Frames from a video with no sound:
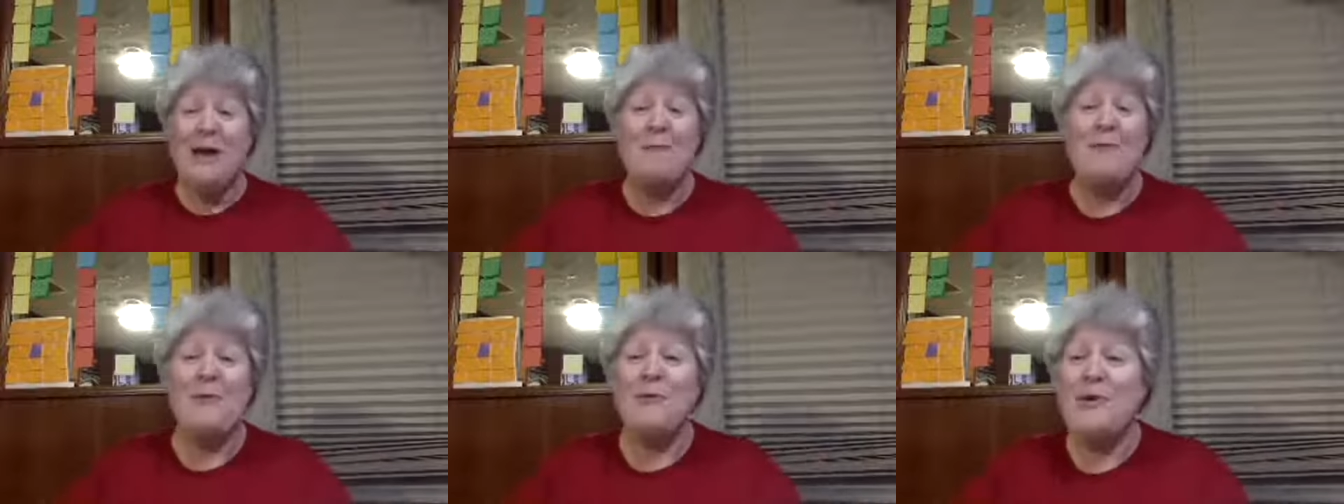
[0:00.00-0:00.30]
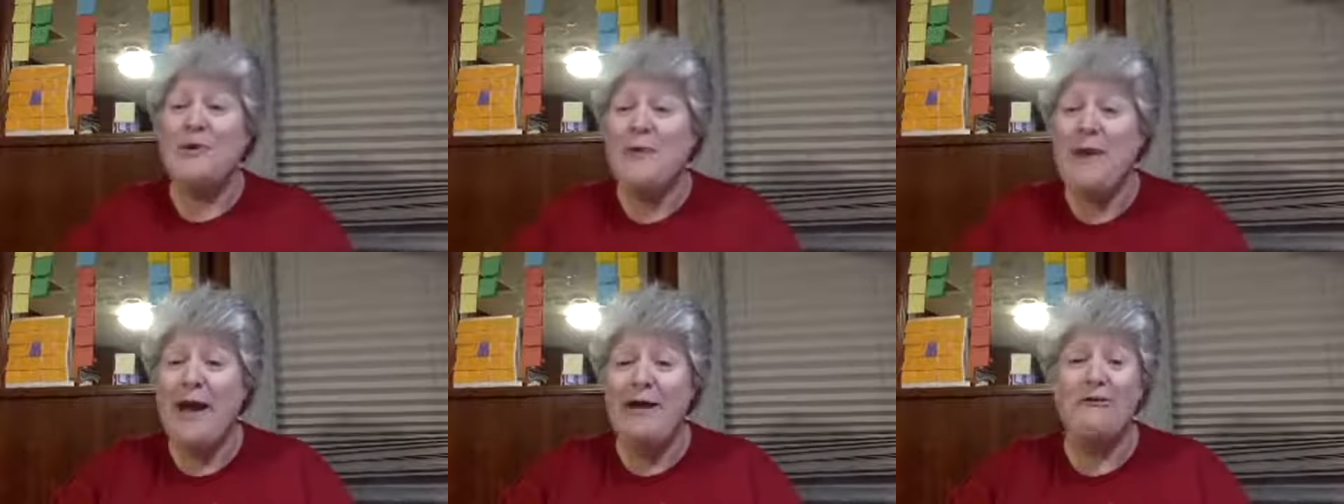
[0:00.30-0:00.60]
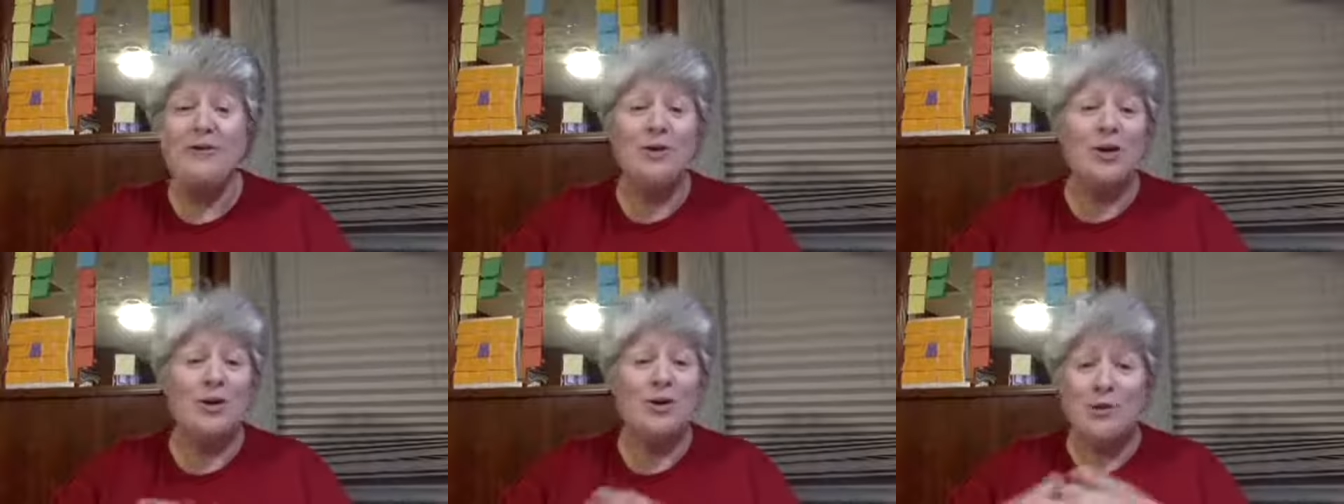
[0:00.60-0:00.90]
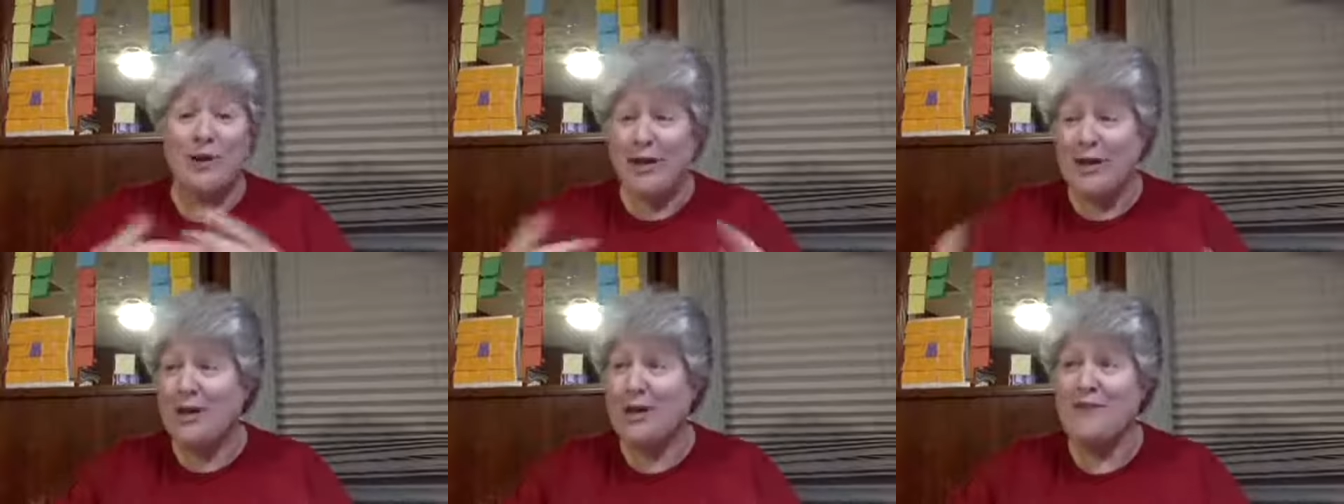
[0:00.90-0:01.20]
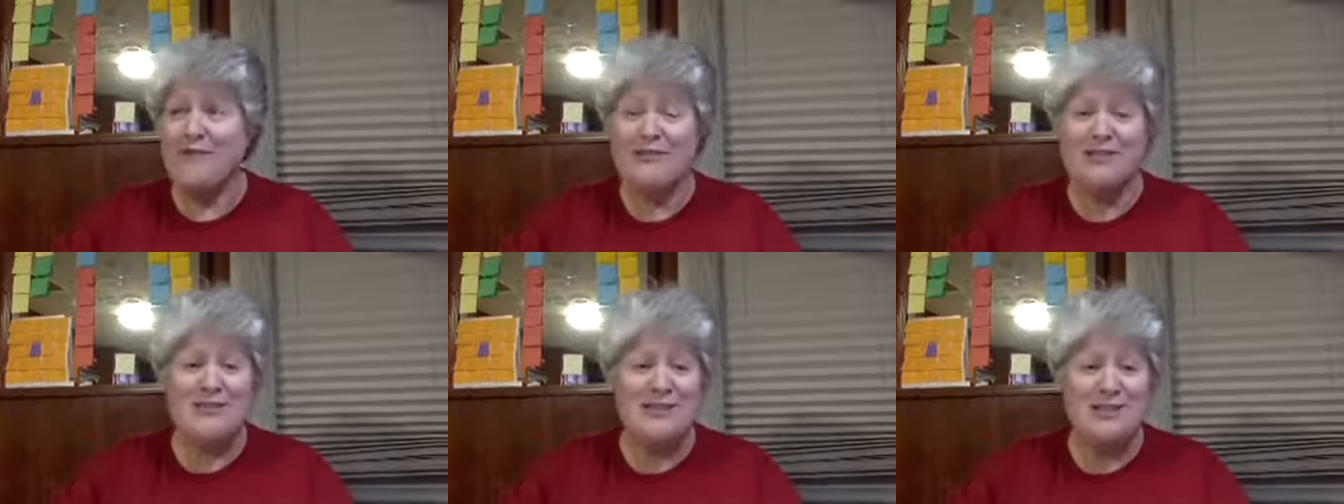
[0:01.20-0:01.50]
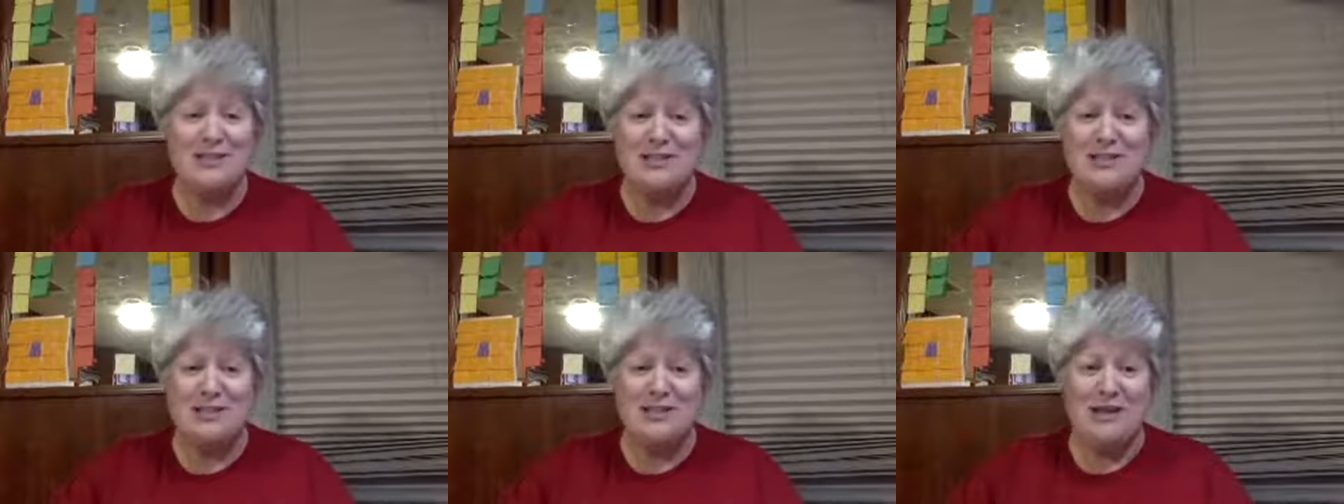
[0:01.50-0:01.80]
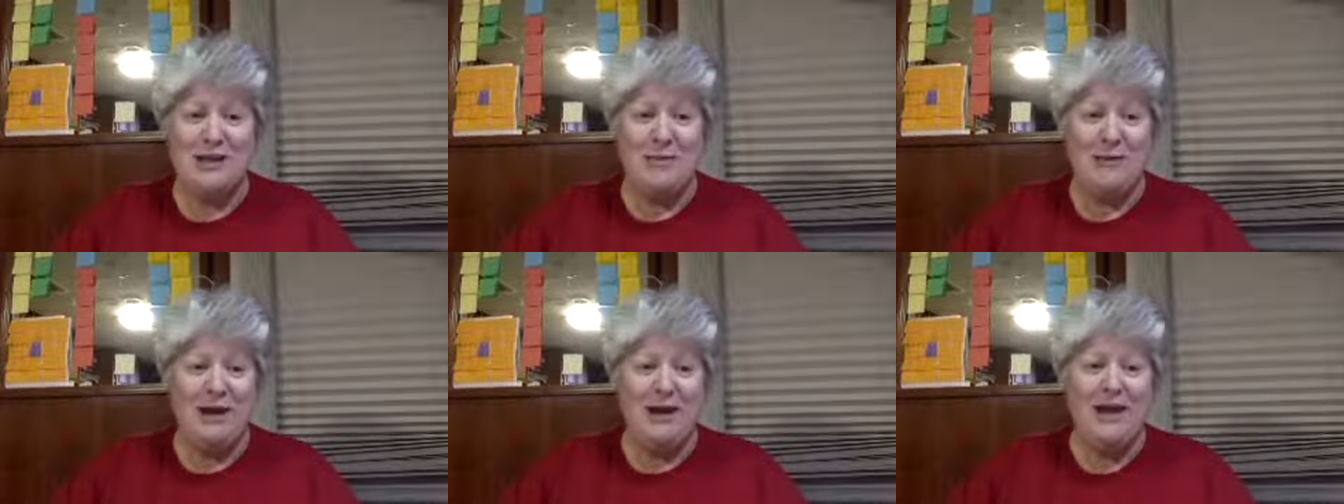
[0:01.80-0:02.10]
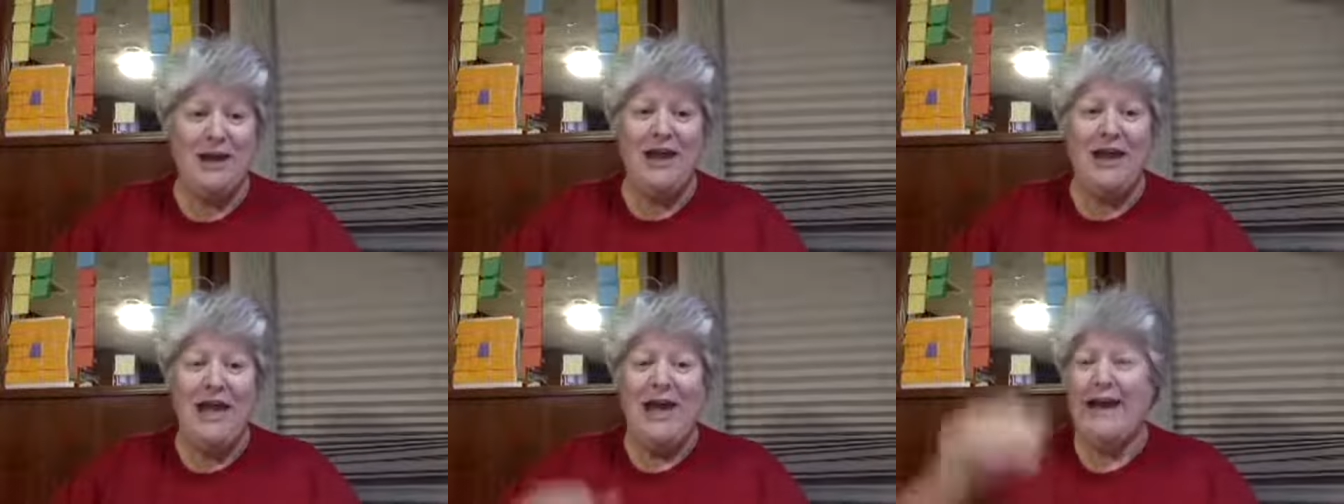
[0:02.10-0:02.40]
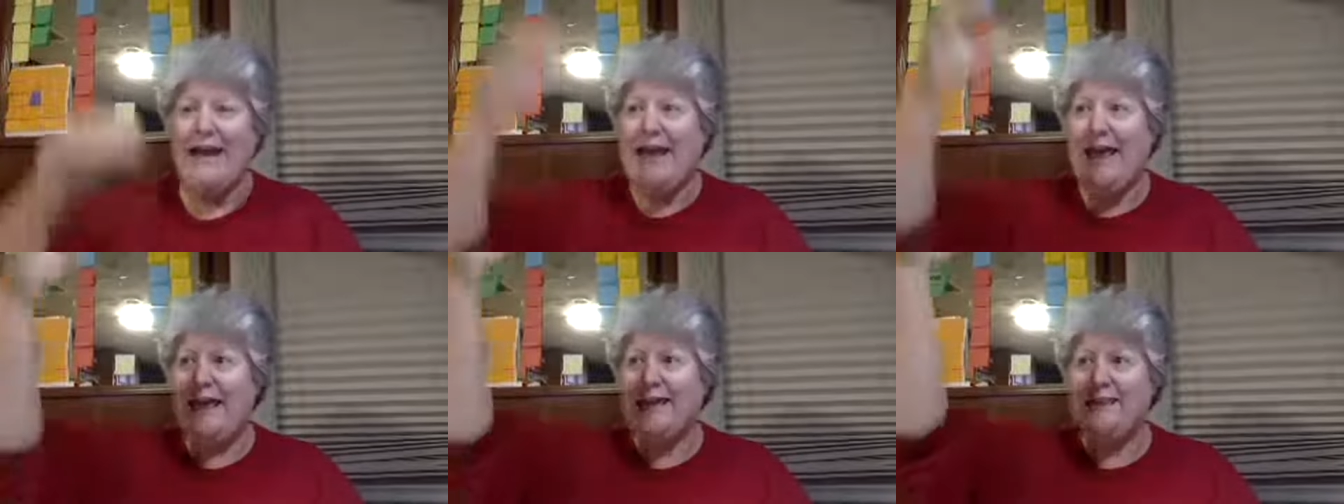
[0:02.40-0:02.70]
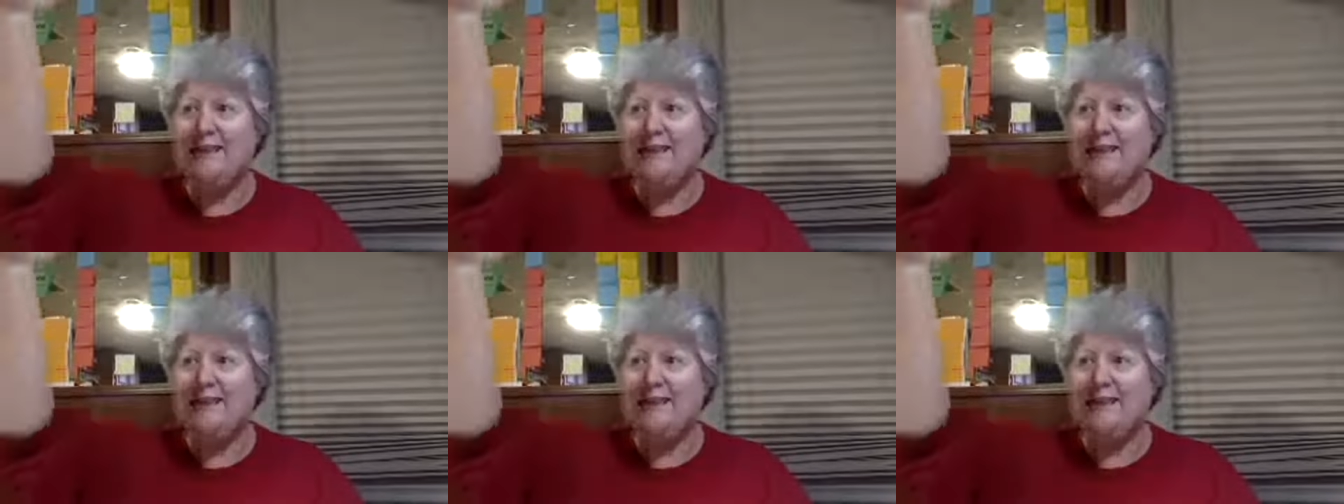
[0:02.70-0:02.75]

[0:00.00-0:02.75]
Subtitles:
But we were having a great conversation about, and he had,